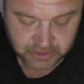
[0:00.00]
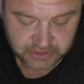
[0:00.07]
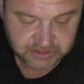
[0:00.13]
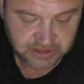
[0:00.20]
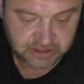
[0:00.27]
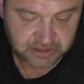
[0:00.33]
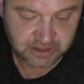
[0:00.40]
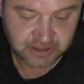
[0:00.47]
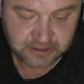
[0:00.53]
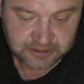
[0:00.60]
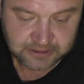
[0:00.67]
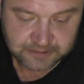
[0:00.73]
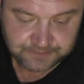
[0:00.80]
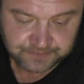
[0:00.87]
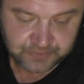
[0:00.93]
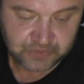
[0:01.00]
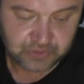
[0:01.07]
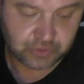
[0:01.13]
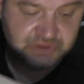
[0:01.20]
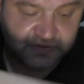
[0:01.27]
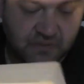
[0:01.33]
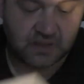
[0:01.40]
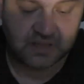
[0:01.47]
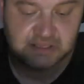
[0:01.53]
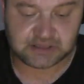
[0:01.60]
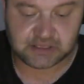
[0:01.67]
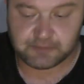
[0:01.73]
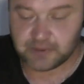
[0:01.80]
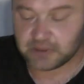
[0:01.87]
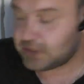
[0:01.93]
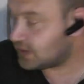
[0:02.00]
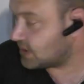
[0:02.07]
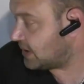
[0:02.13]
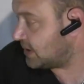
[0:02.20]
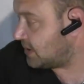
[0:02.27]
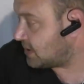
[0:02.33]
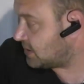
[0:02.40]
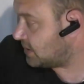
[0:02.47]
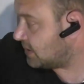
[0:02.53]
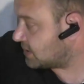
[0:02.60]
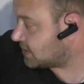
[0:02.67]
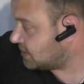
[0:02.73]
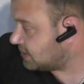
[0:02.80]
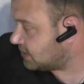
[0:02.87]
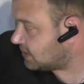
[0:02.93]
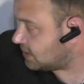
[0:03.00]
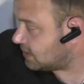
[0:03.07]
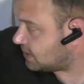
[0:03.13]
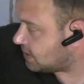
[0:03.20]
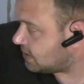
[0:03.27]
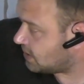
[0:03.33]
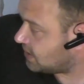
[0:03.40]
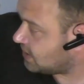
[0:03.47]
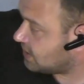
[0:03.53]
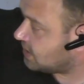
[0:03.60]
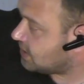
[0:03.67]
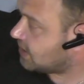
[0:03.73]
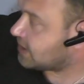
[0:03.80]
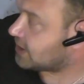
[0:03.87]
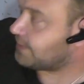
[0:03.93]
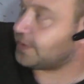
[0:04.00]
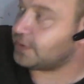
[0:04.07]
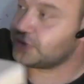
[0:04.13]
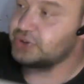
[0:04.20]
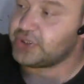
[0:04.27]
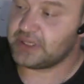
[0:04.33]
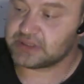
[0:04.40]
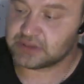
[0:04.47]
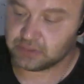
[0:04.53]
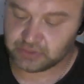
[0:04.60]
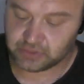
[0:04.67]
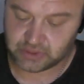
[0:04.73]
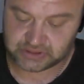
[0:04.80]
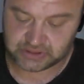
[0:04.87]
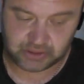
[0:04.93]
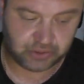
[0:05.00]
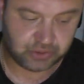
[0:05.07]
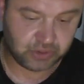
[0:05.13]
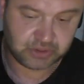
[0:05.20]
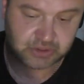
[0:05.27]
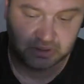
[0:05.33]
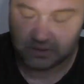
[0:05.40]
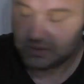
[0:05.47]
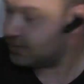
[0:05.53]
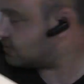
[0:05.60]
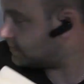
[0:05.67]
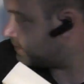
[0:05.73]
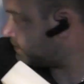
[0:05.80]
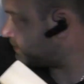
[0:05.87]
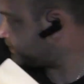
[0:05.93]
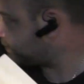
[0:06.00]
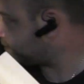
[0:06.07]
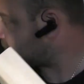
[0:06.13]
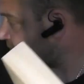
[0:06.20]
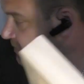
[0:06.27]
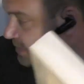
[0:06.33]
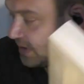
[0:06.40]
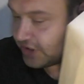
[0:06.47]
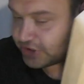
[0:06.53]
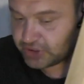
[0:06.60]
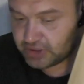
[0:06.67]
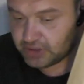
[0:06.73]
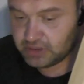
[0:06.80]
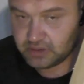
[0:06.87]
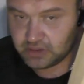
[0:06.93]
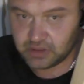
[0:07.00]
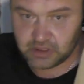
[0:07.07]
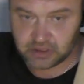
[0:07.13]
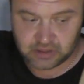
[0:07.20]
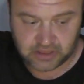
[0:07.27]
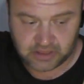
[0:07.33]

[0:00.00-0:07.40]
wooden size for you to understand. Here you can see that they are of the same size.